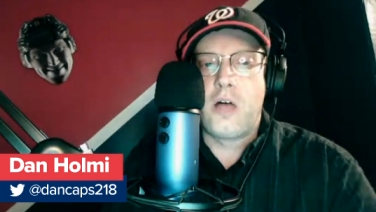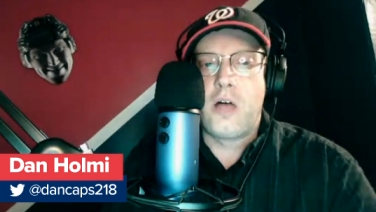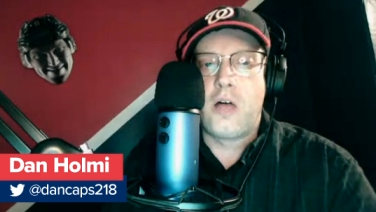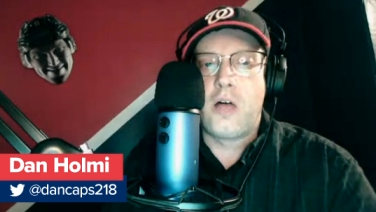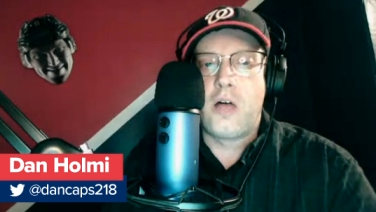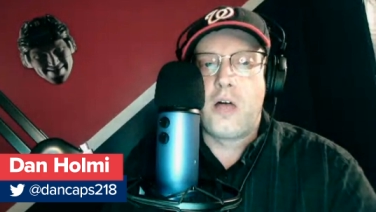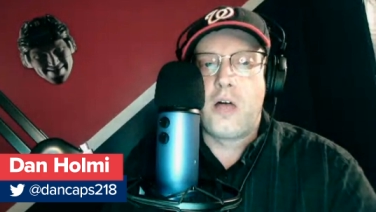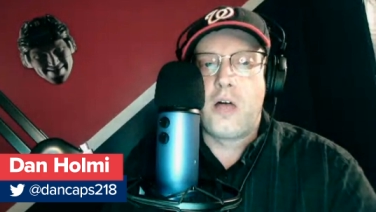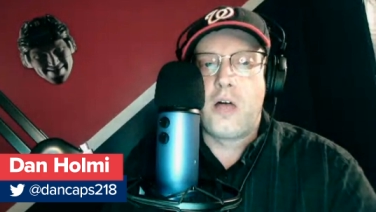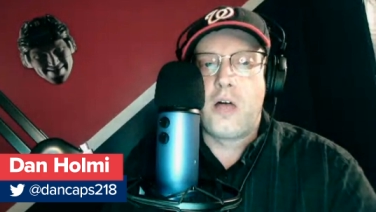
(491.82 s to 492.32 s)
I
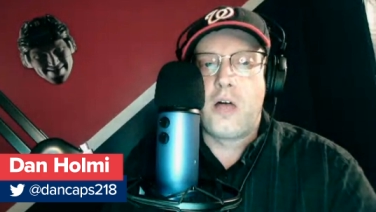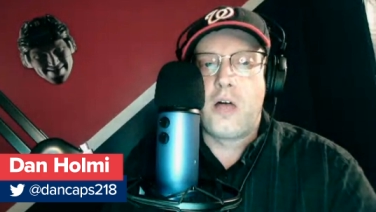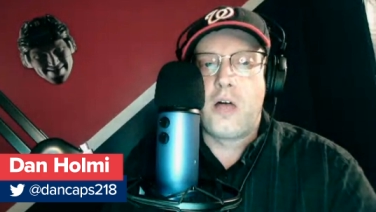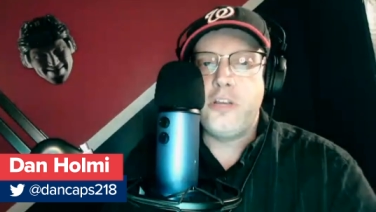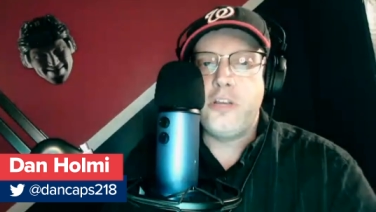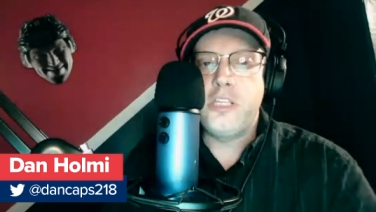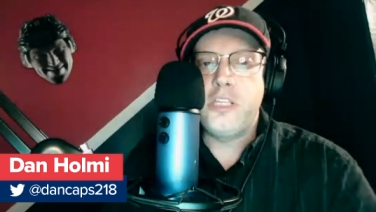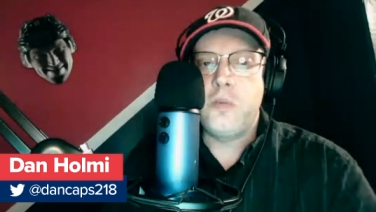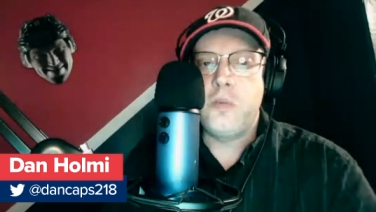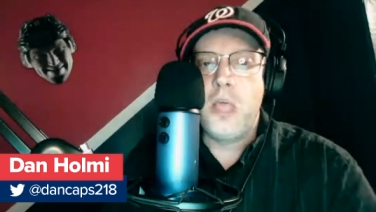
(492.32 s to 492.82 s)
love
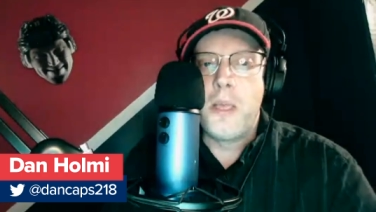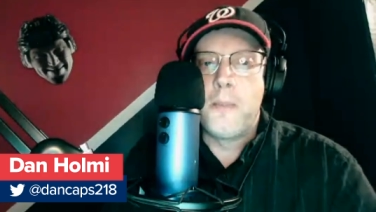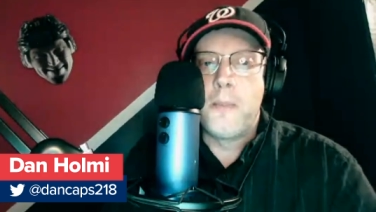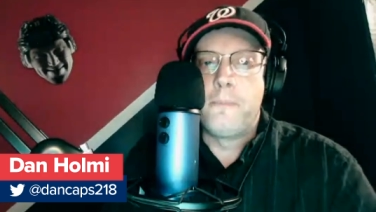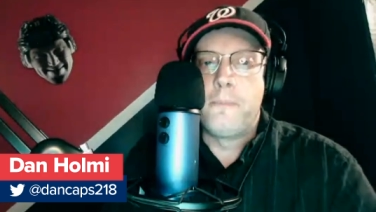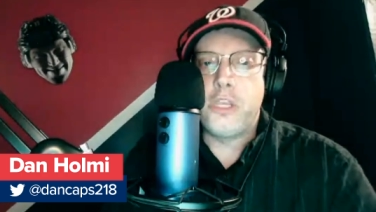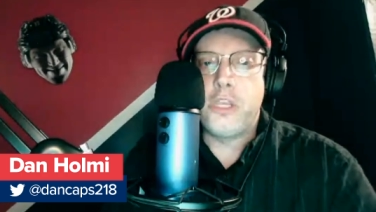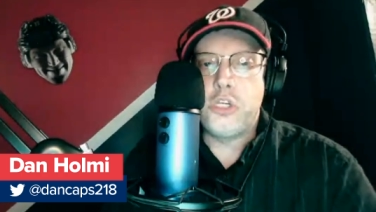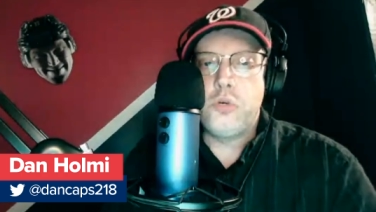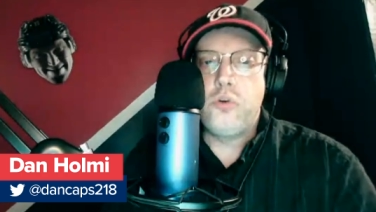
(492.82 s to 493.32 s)
brownies,
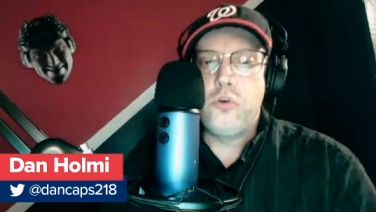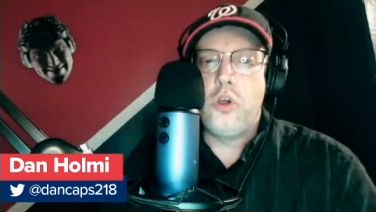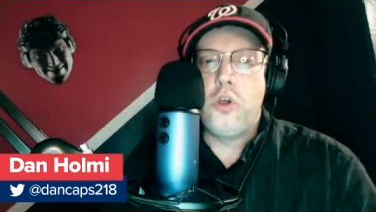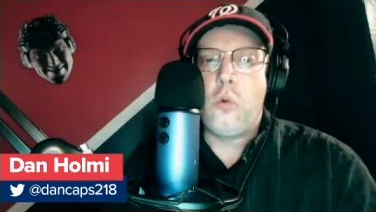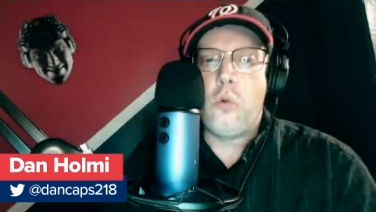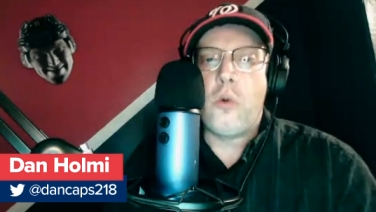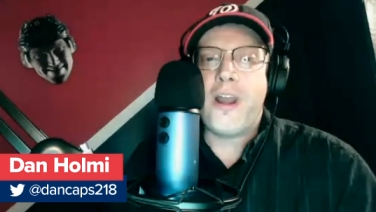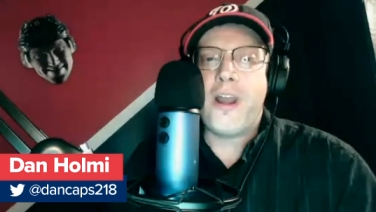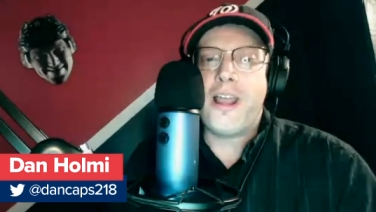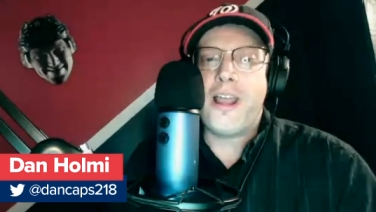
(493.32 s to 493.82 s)
but you know
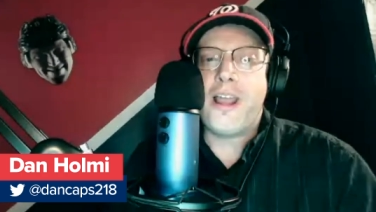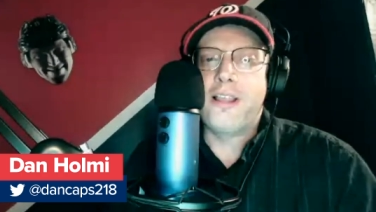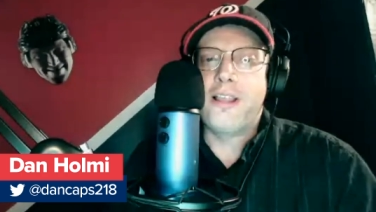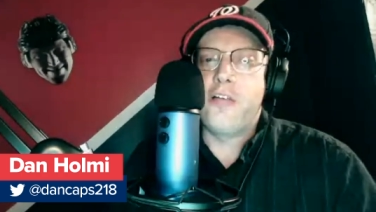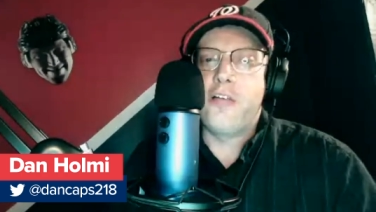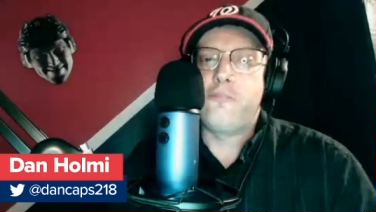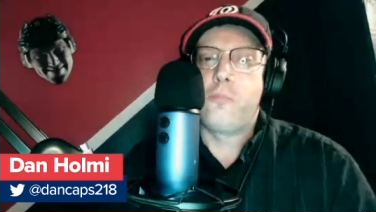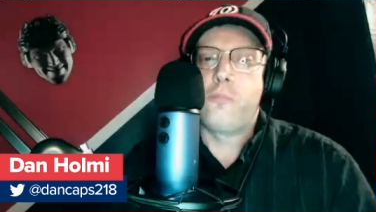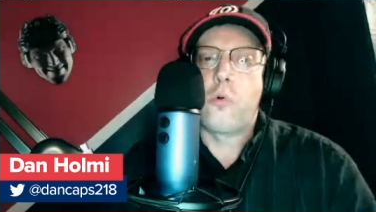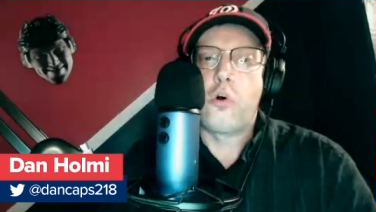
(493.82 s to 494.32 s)
what I
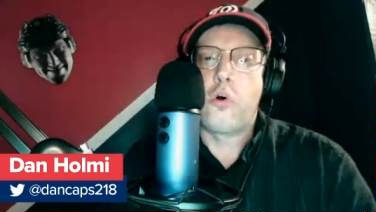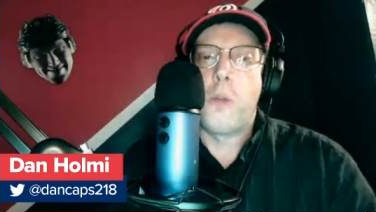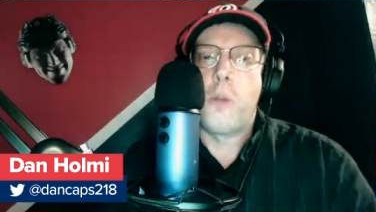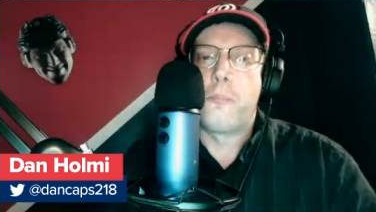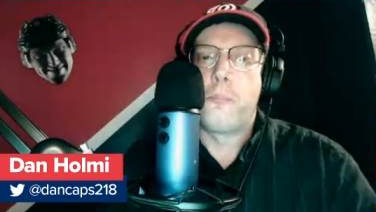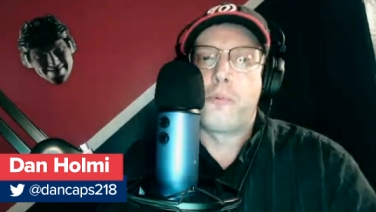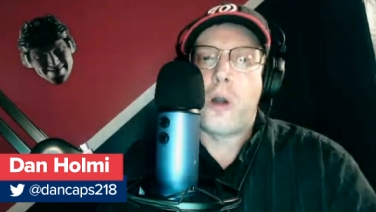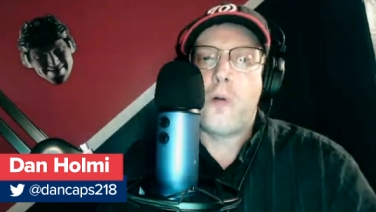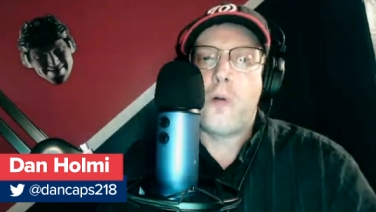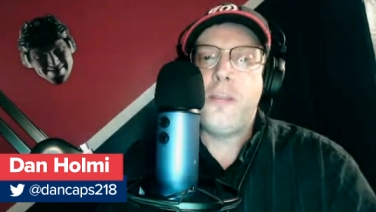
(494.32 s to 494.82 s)
love more?
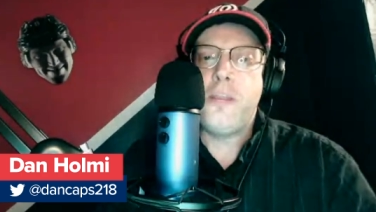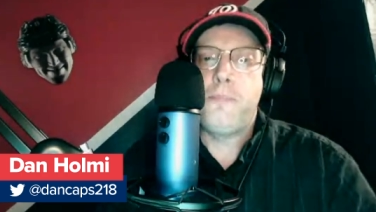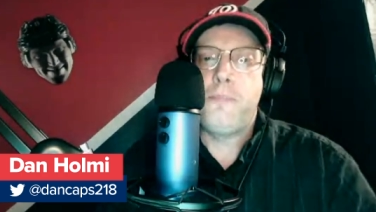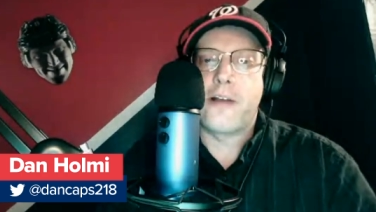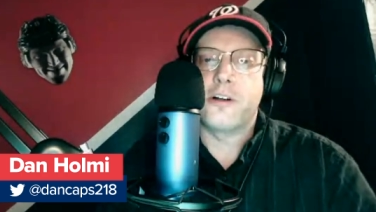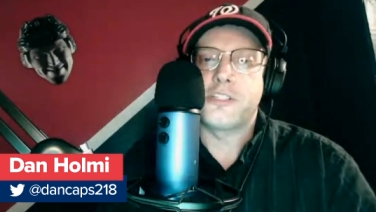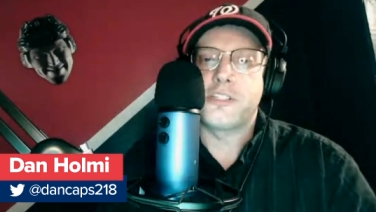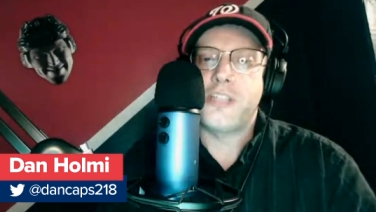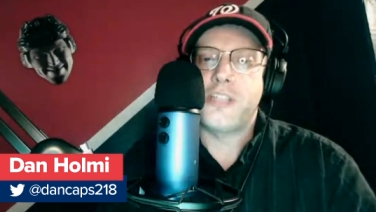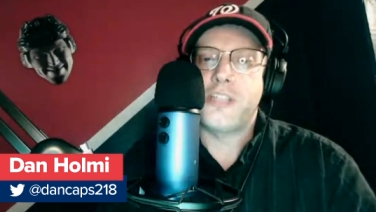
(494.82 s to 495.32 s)
Brownie
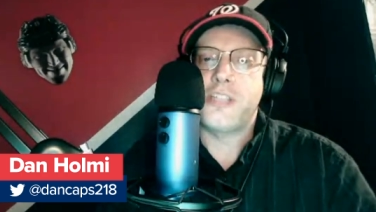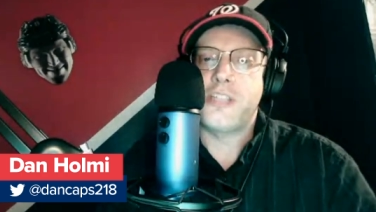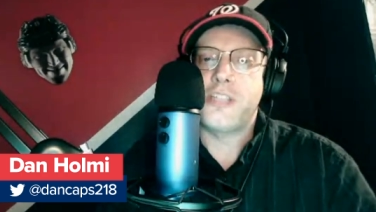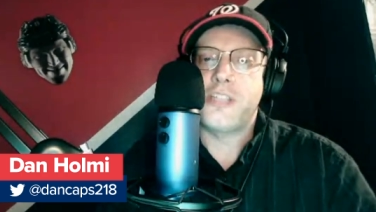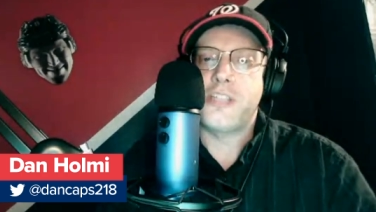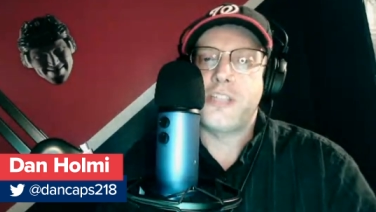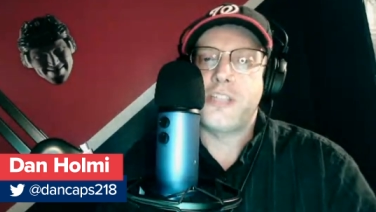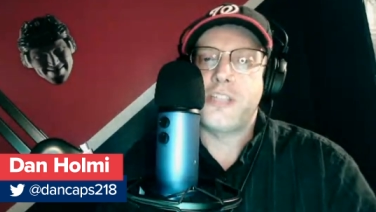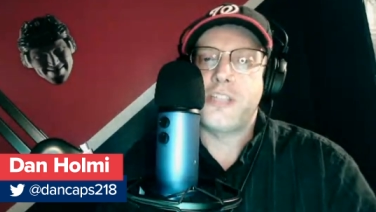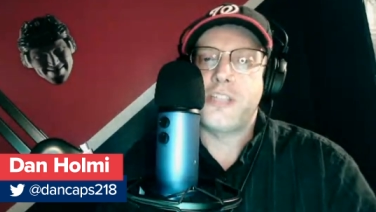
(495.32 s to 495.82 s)
batter.
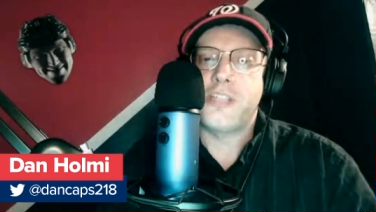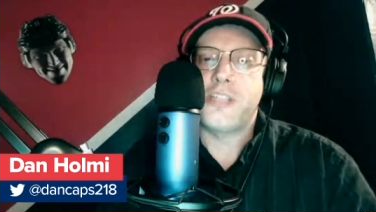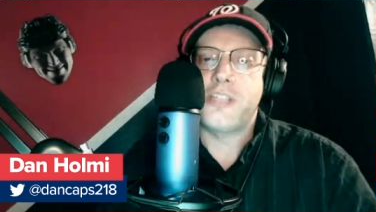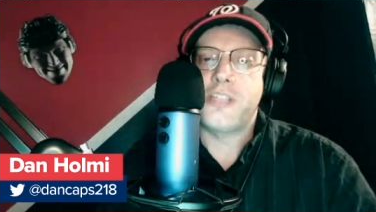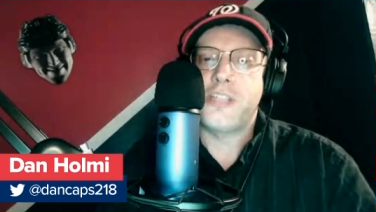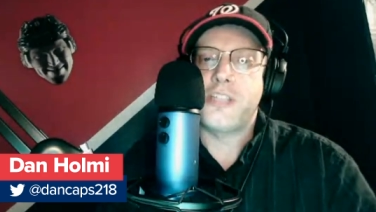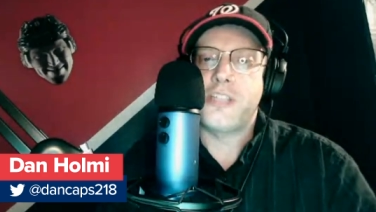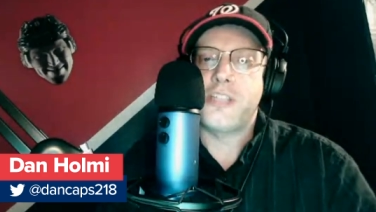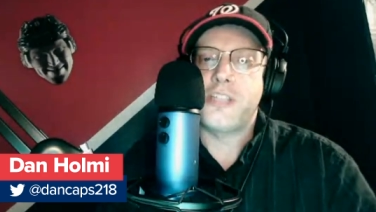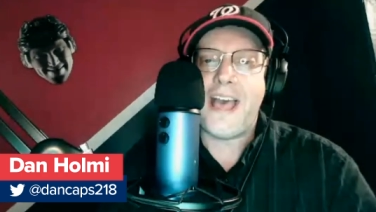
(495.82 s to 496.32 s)
Sometimes I eat
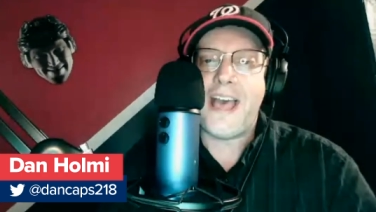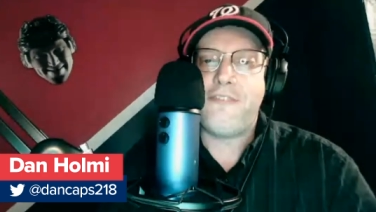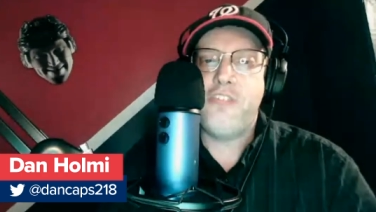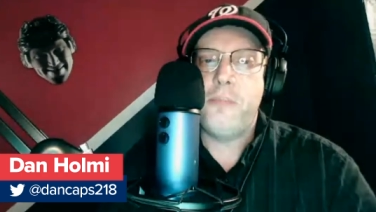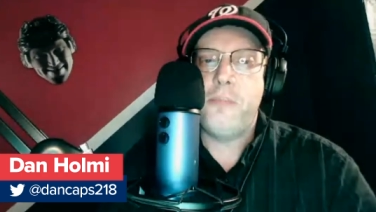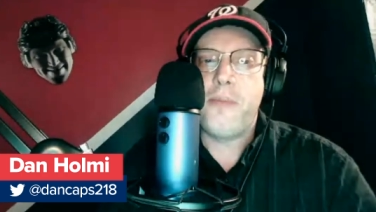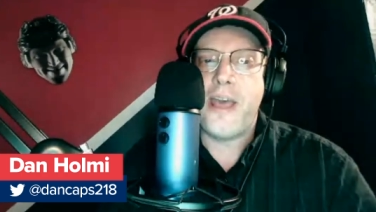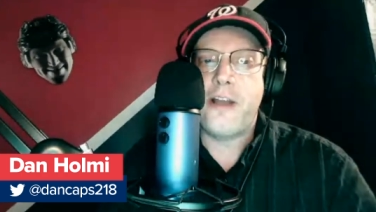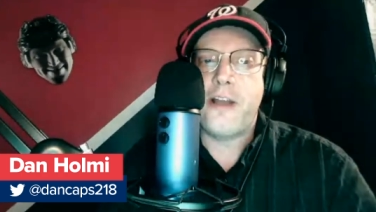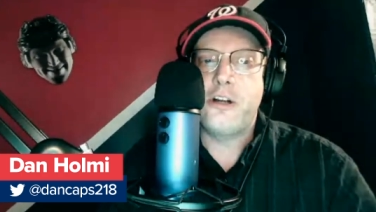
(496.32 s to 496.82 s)
half the batter
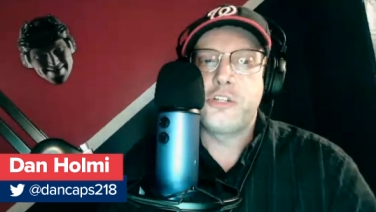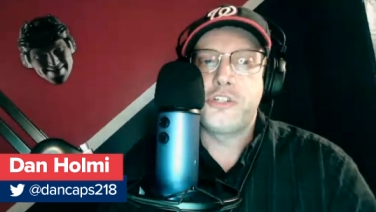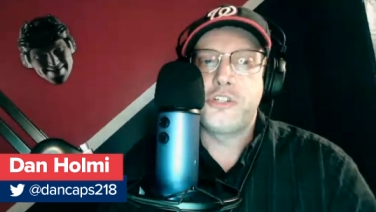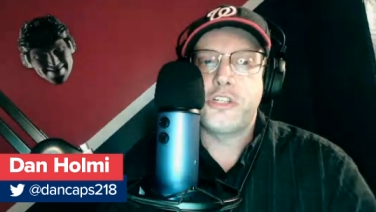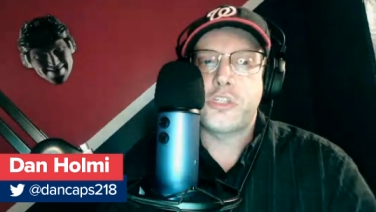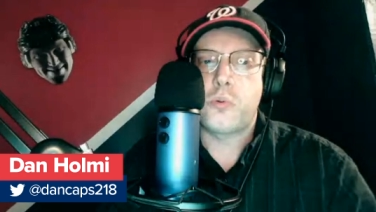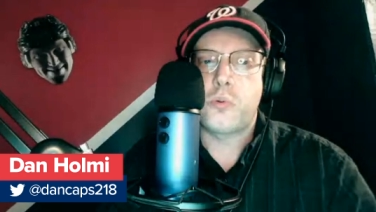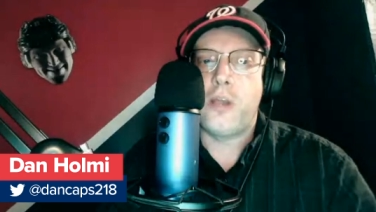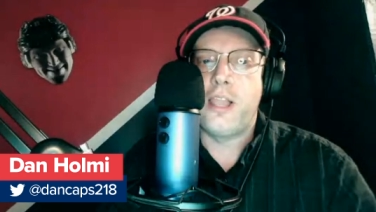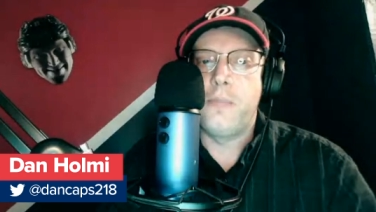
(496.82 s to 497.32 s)
just while
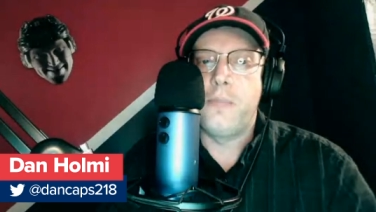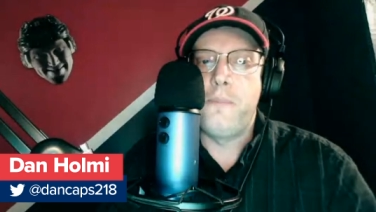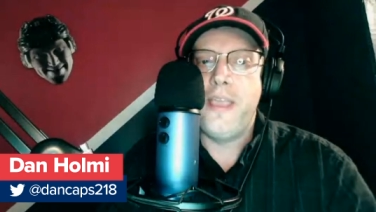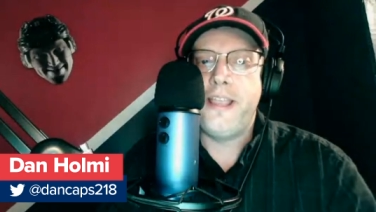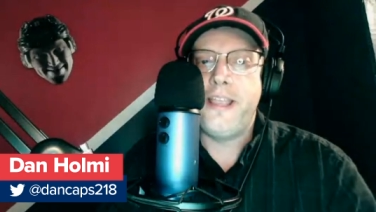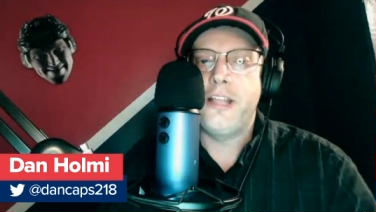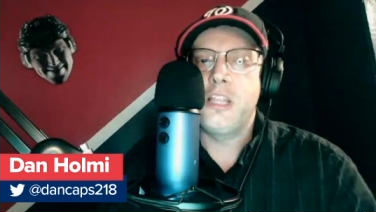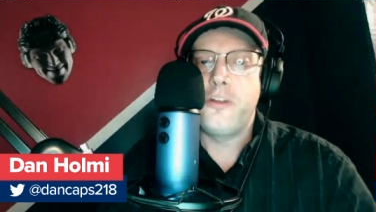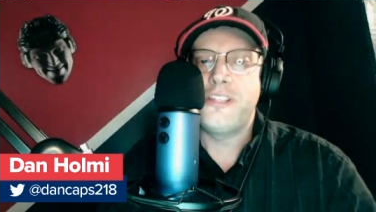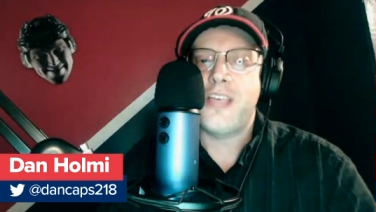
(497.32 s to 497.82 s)
I'm making the
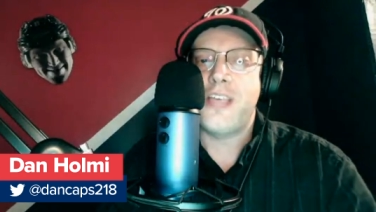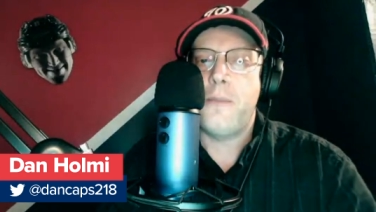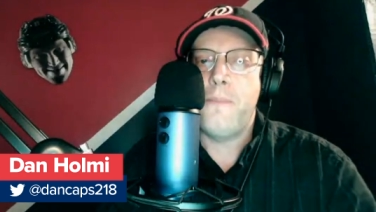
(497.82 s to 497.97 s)
brownies.